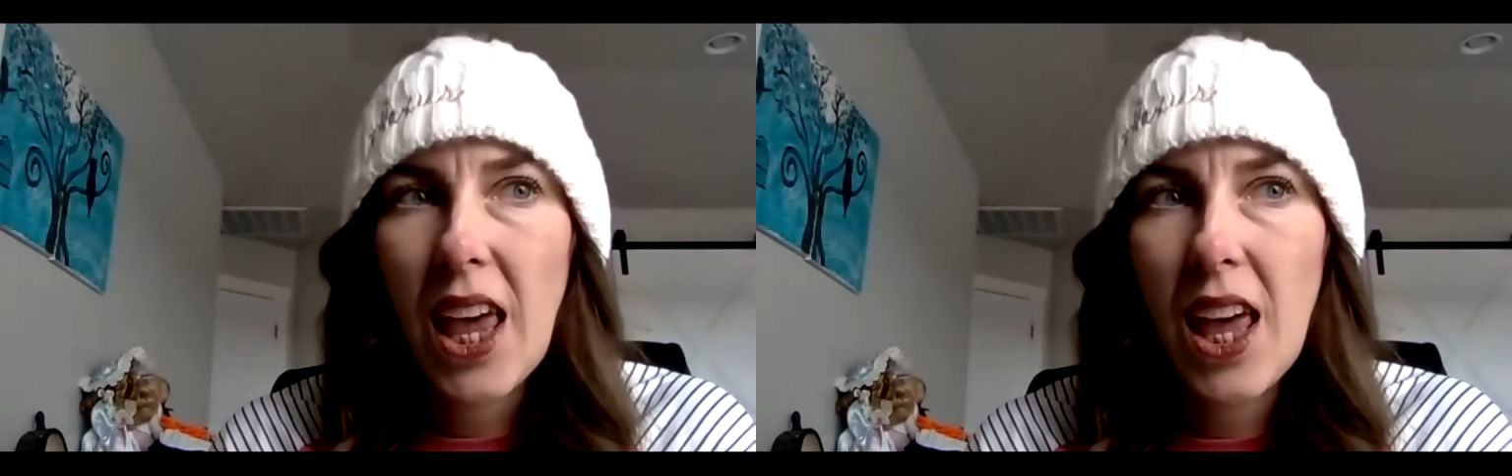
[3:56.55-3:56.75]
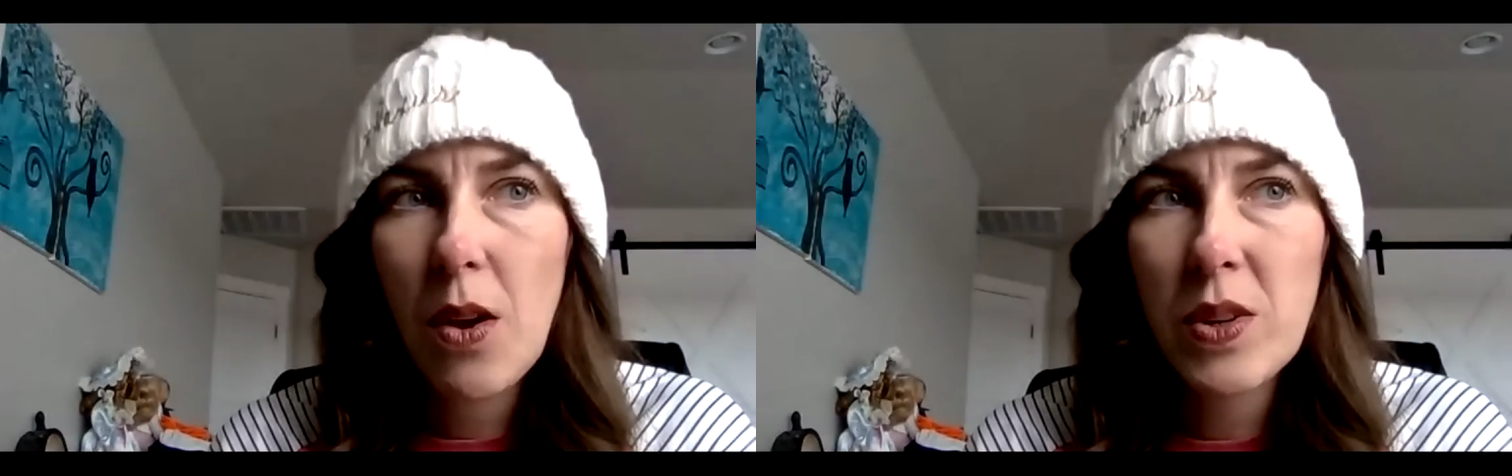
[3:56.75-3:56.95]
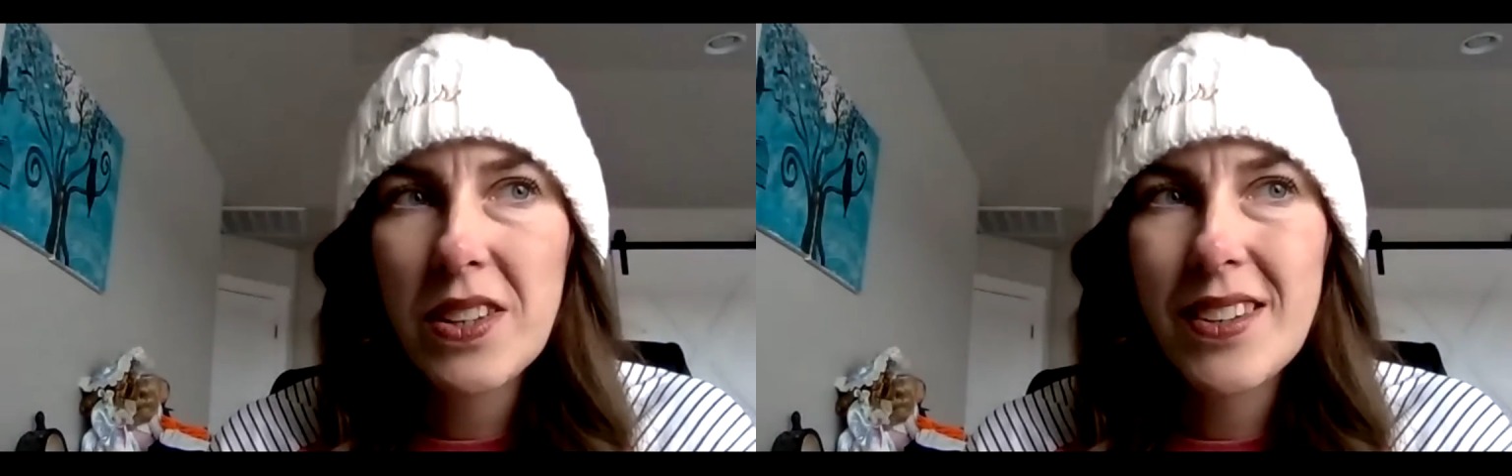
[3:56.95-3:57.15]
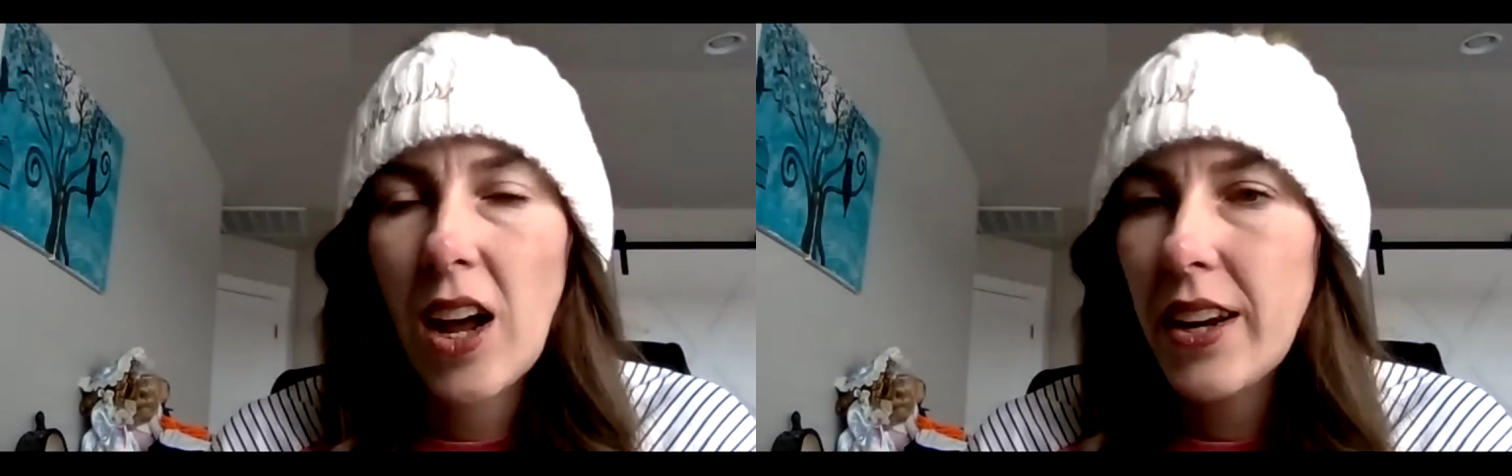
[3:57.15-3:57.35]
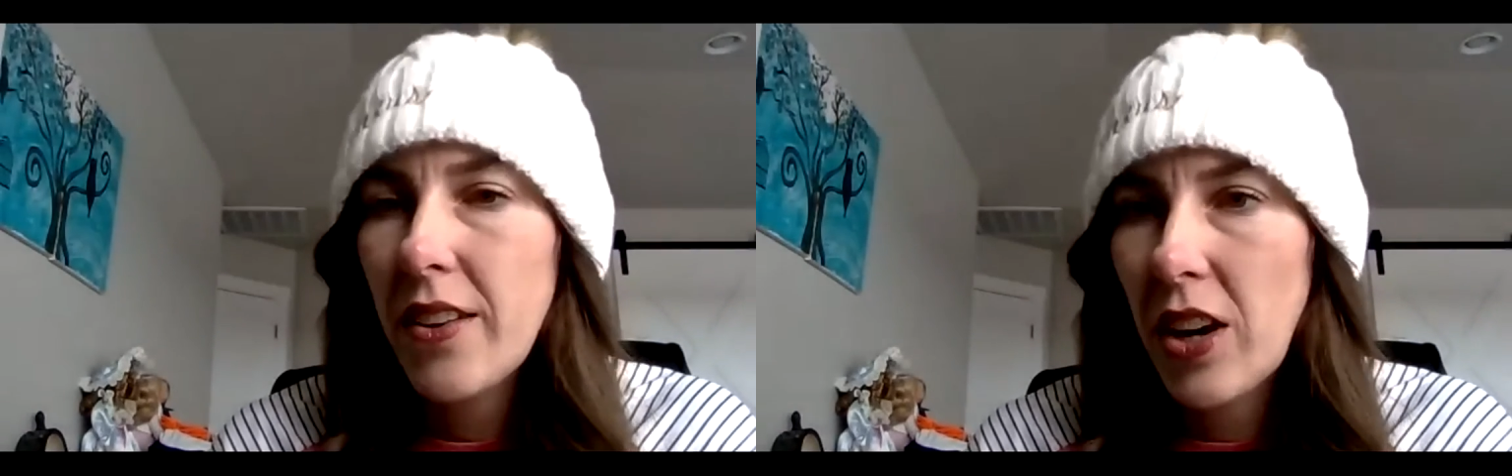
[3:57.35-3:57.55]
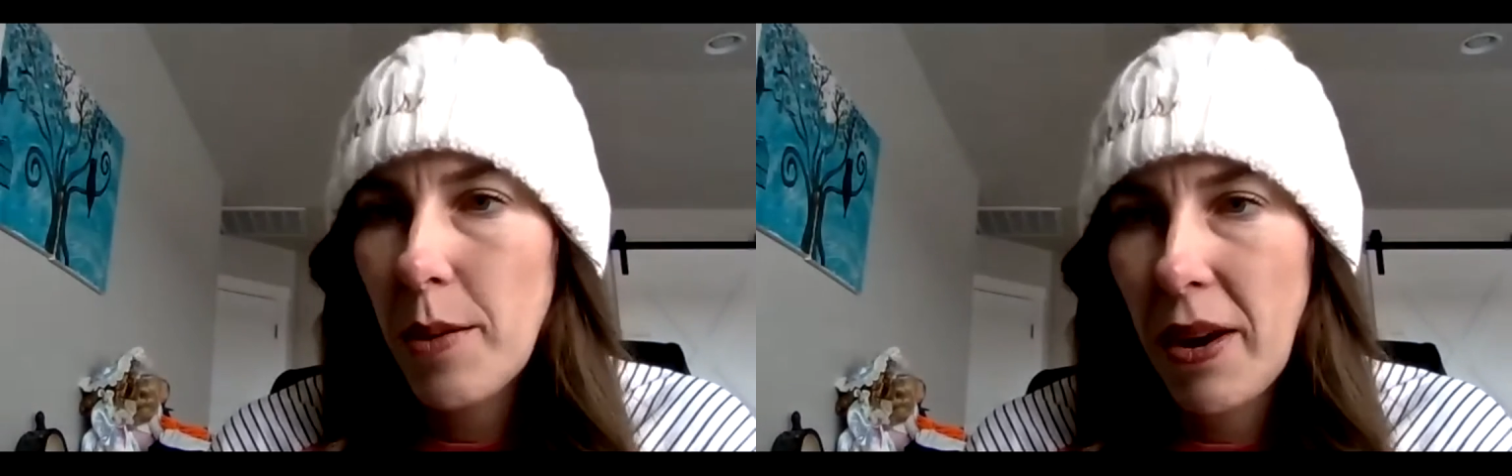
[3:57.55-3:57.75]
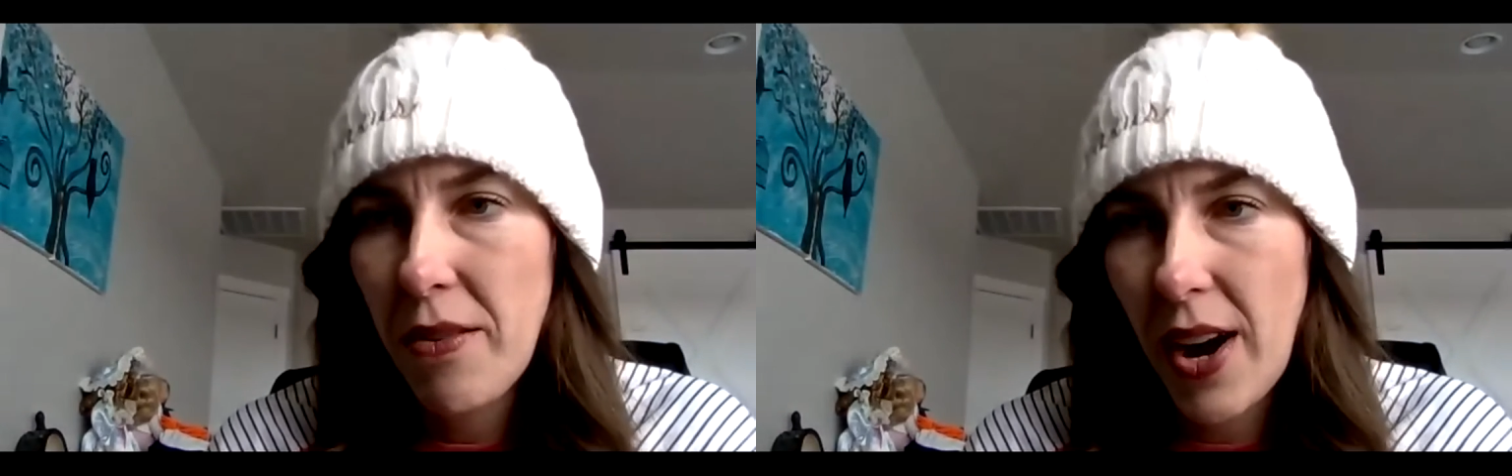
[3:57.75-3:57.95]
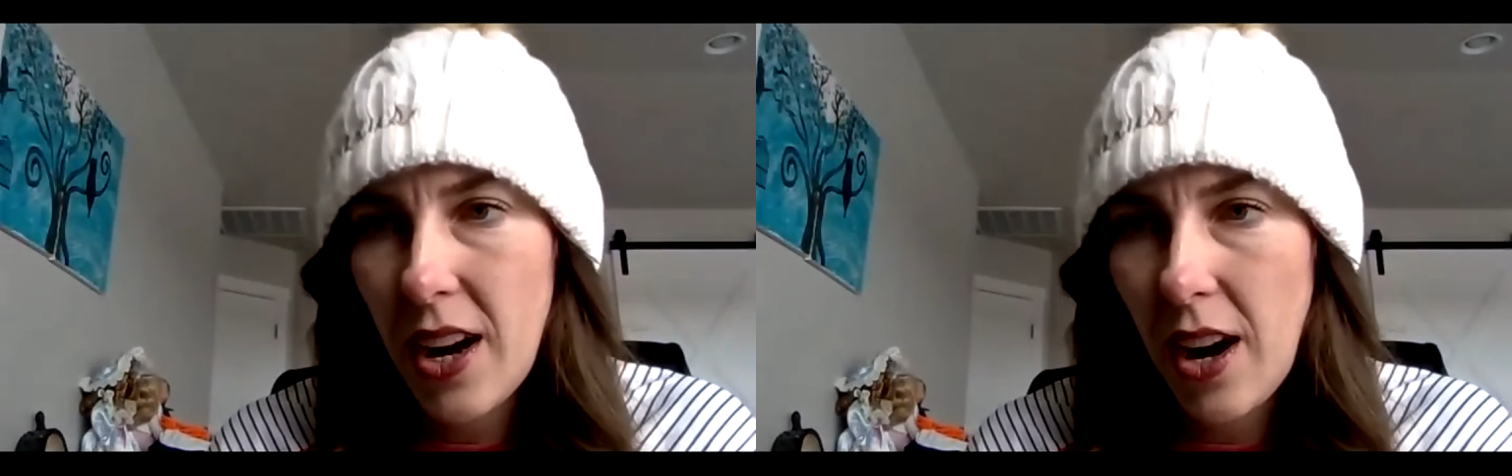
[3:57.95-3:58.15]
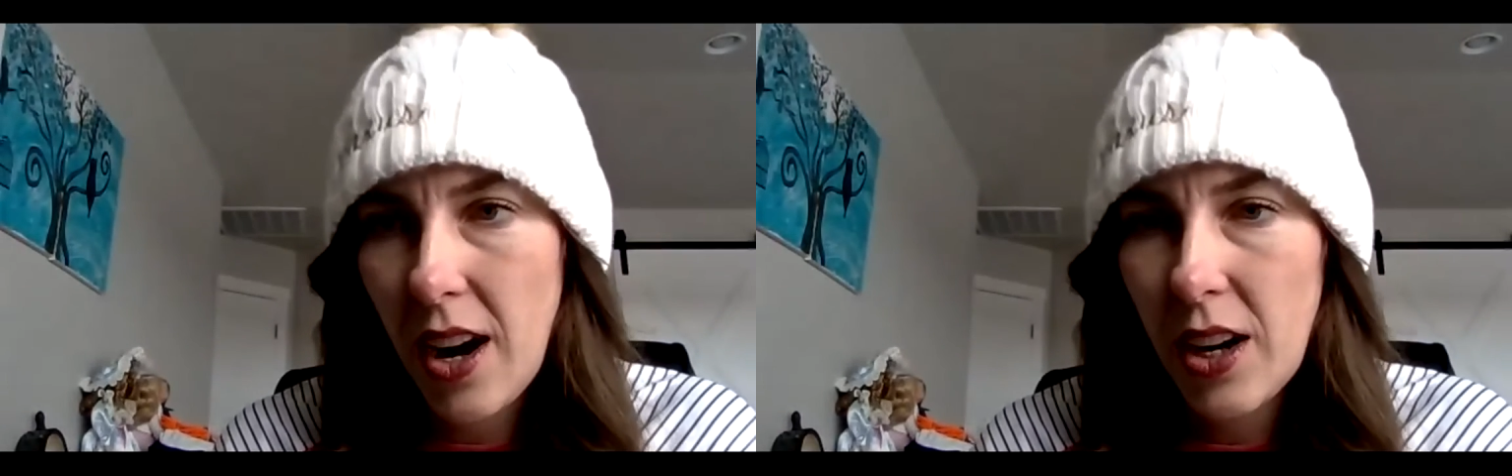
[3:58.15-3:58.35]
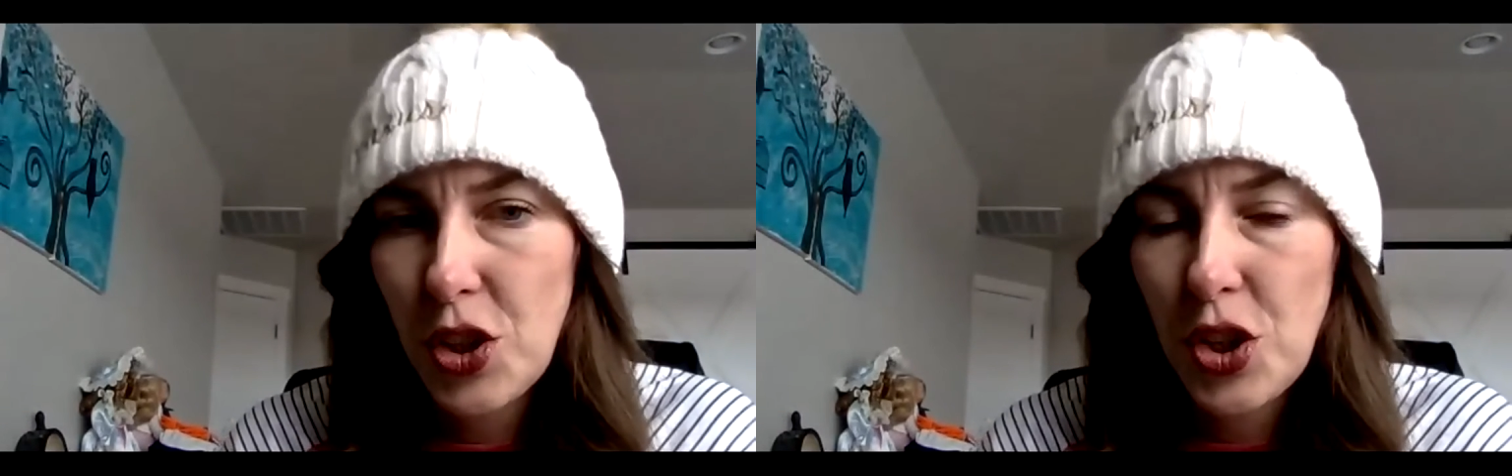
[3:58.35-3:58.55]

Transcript: it was not even on my radar